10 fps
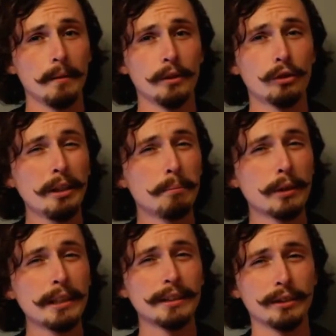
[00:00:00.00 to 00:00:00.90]
let's try to
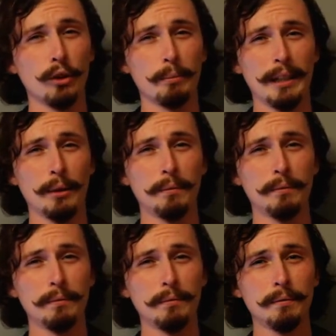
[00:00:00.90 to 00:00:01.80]
bring this home now.
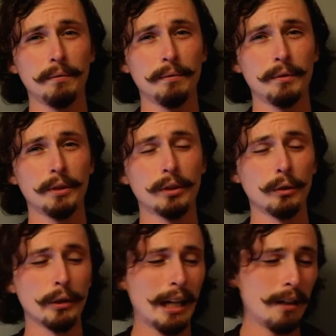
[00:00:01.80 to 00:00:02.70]
So
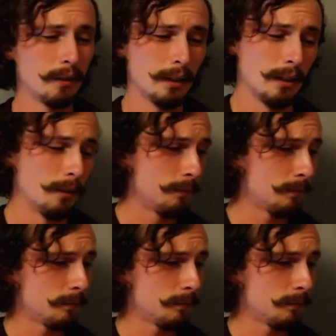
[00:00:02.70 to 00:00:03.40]
you have a